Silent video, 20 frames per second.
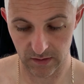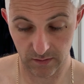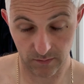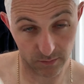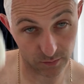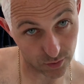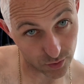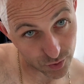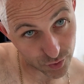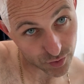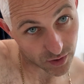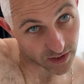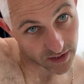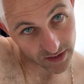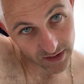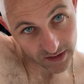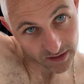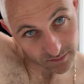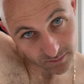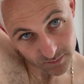We'll just try
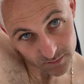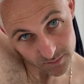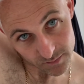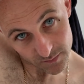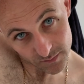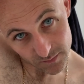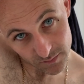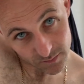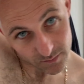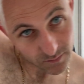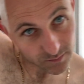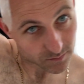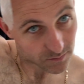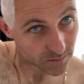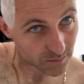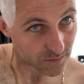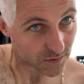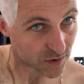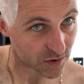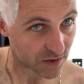that.
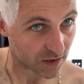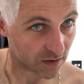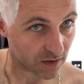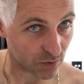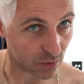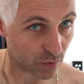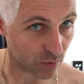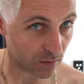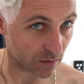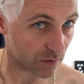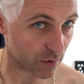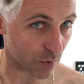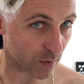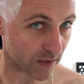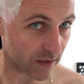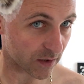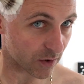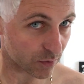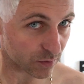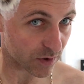Just a little quick
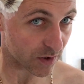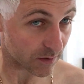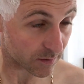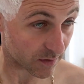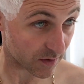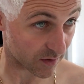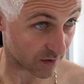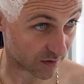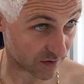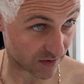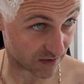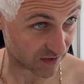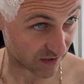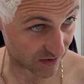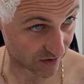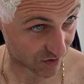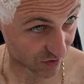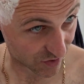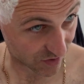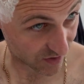load, because this
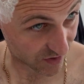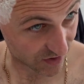is just the